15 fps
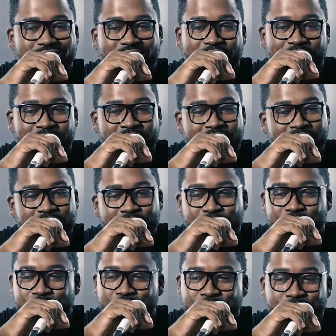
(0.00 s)

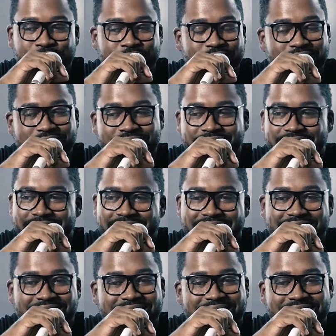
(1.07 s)
Video,
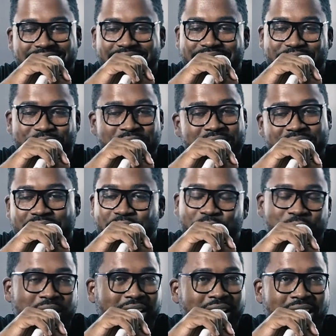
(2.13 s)
man, so
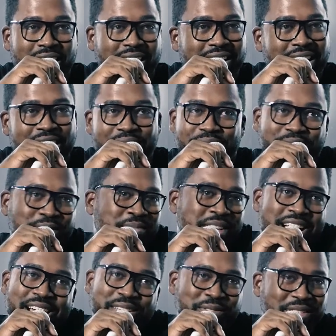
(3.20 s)
many. To be
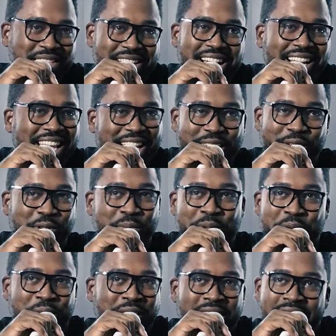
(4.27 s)
honest with you, I can't even
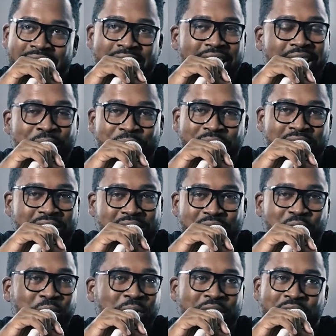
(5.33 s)
remember. Like, I mean, there's
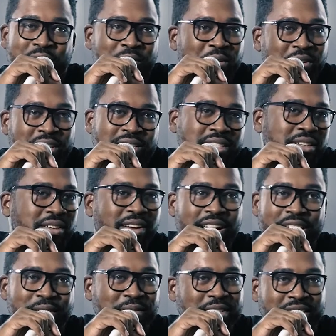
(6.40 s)
so many of them on
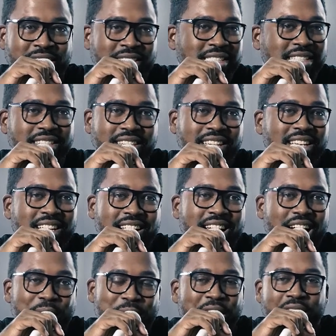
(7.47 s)
Instagram, and just,
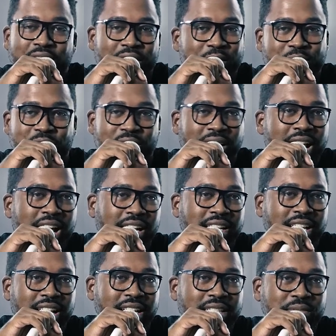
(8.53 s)
I mean, I look up to a lot of
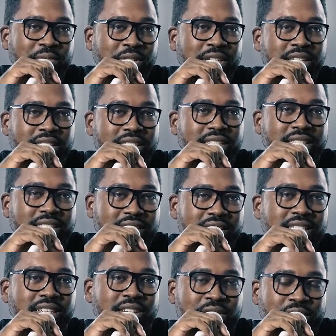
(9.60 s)
cats, but
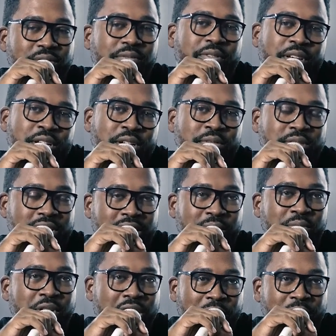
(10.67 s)
on some film
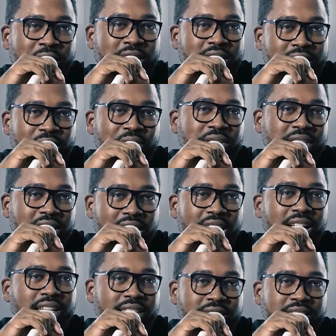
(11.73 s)
shit, probably Tony
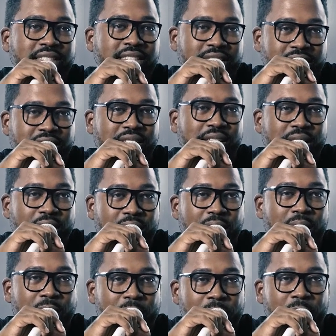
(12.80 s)
Scott. What's
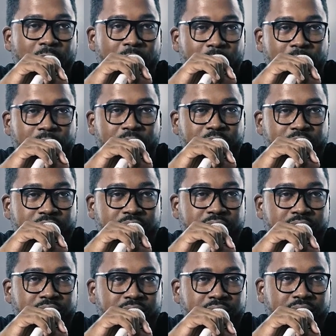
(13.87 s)
up? What made you
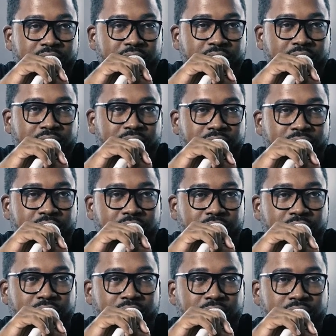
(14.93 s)
start shooting
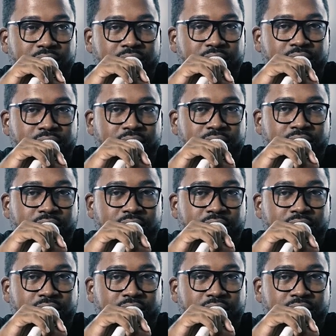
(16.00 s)
videos?